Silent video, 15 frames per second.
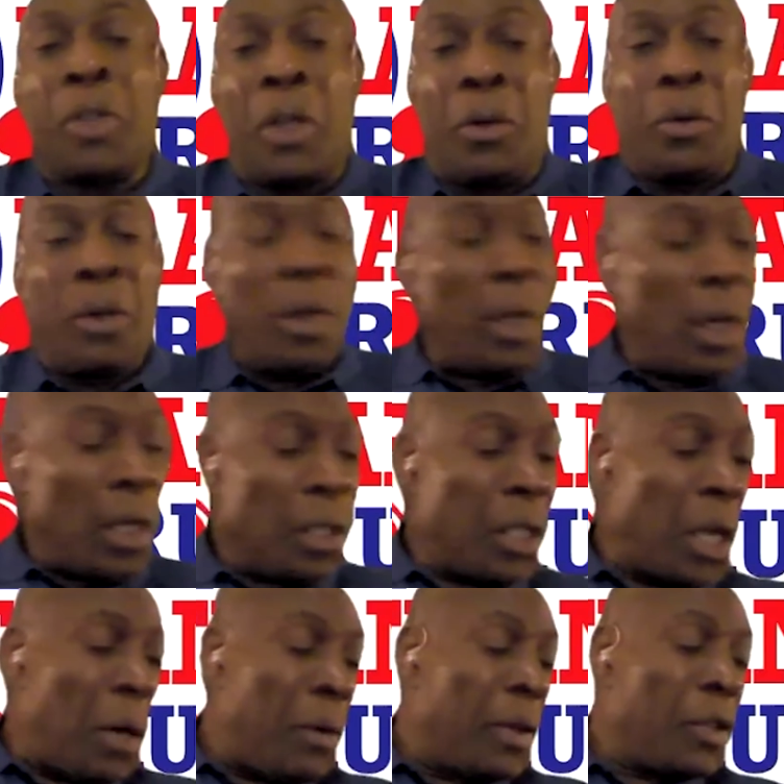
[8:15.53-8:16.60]
So
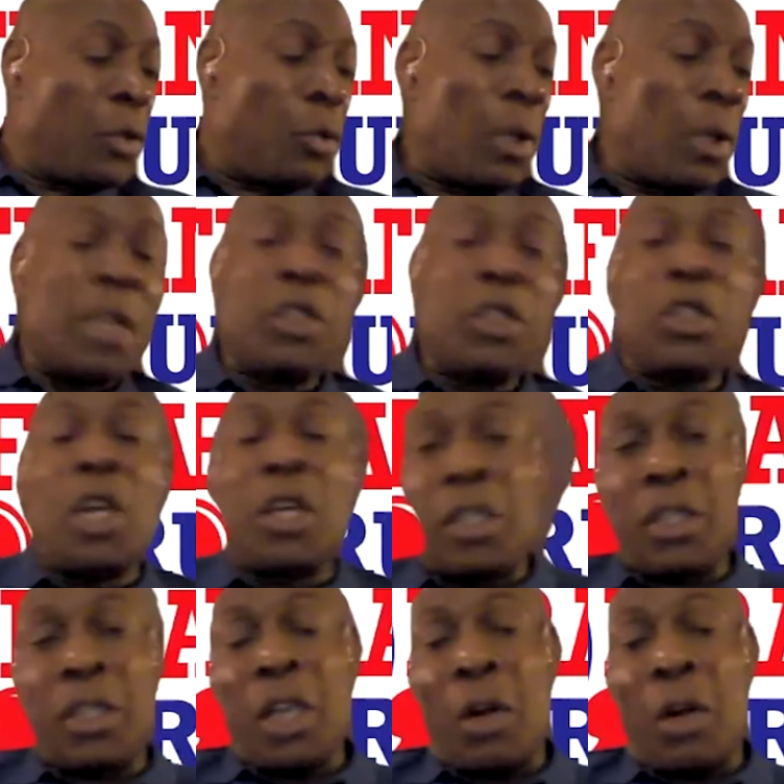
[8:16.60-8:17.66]
Terry sort of like
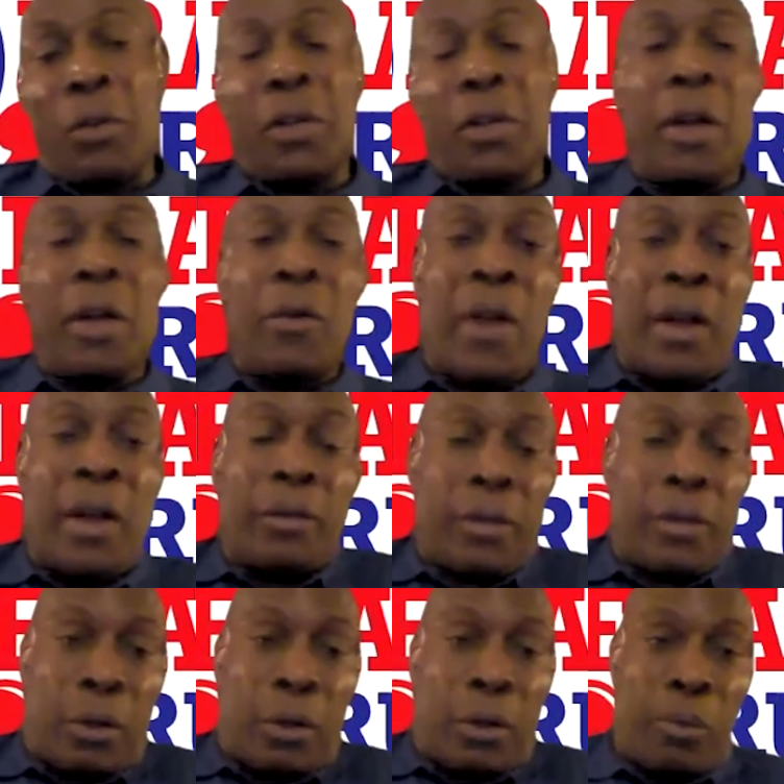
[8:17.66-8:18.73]
jugged it
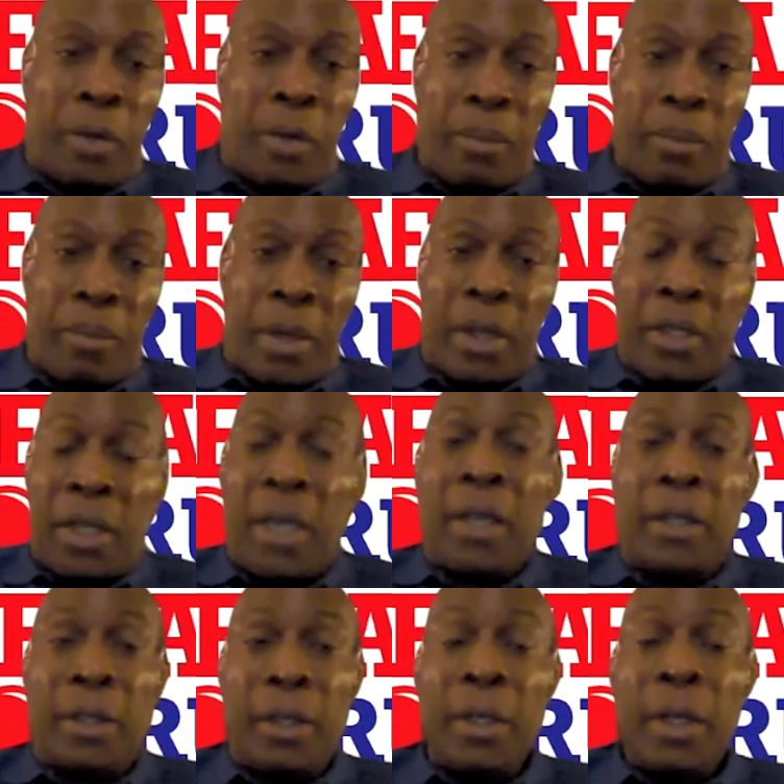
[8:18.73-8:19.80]
around a little bit. But
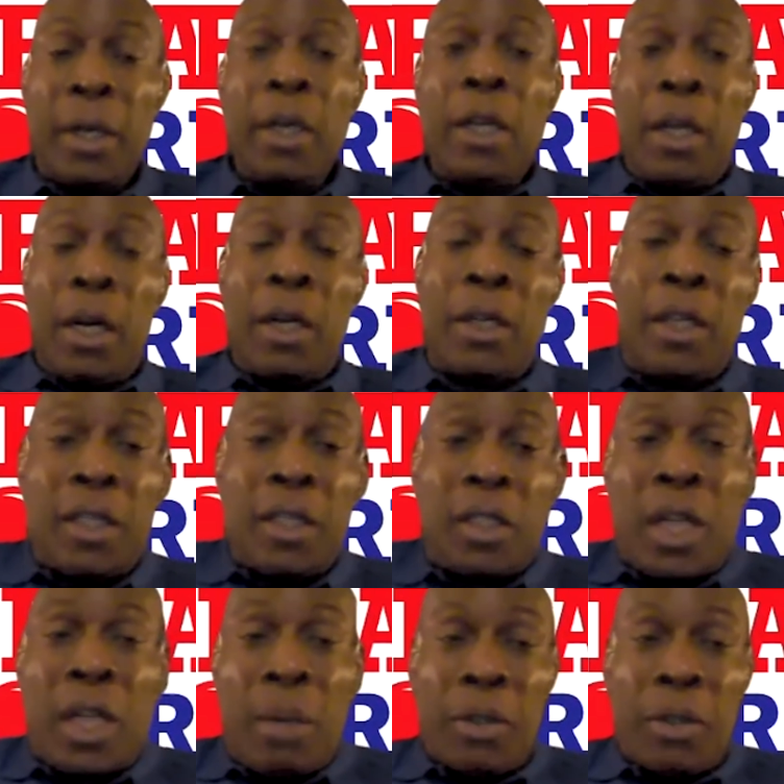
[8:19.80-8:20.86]
I can
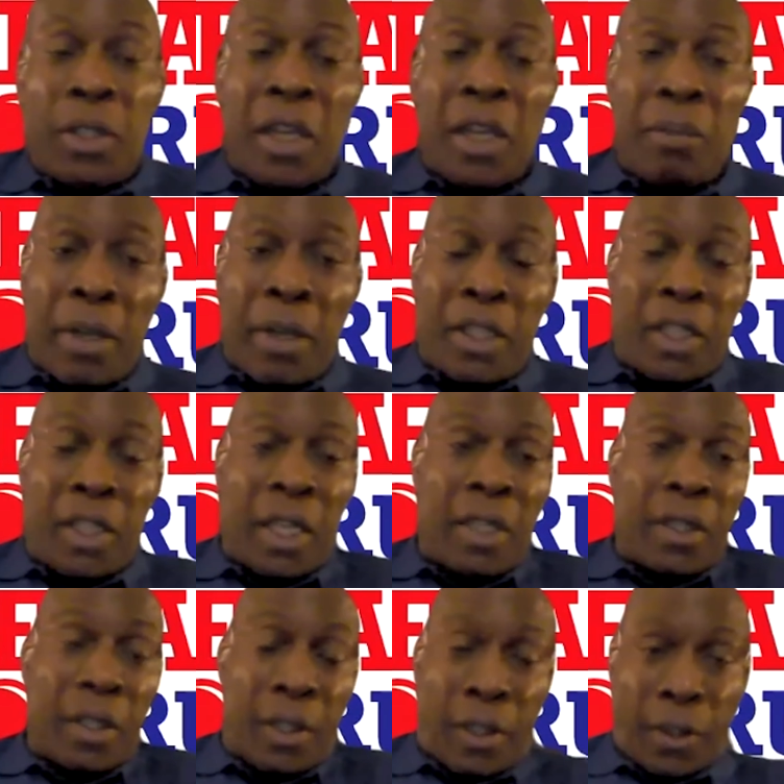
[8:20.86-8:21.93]
understand what you say. It makes
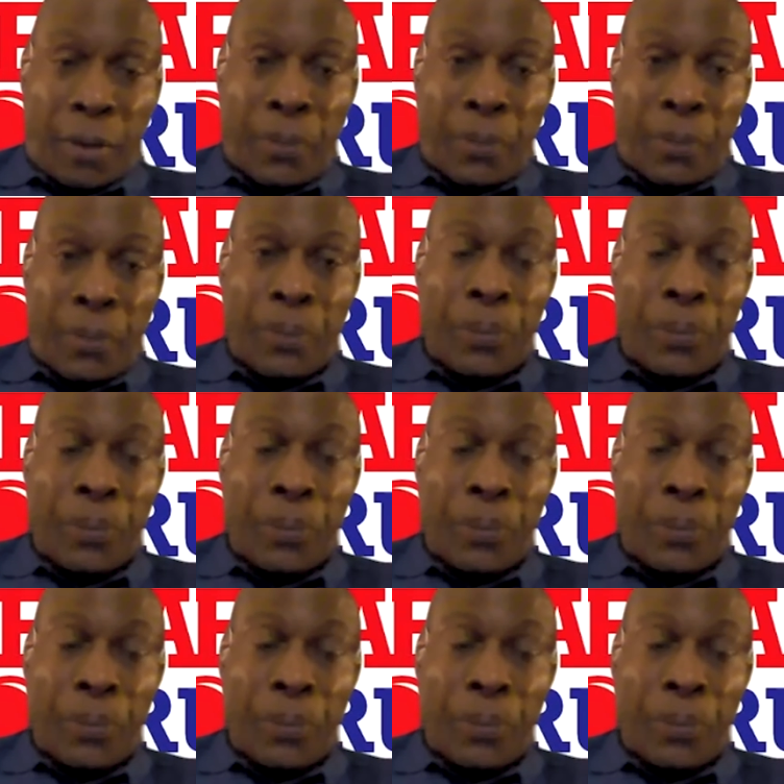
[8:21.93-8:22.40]
sense.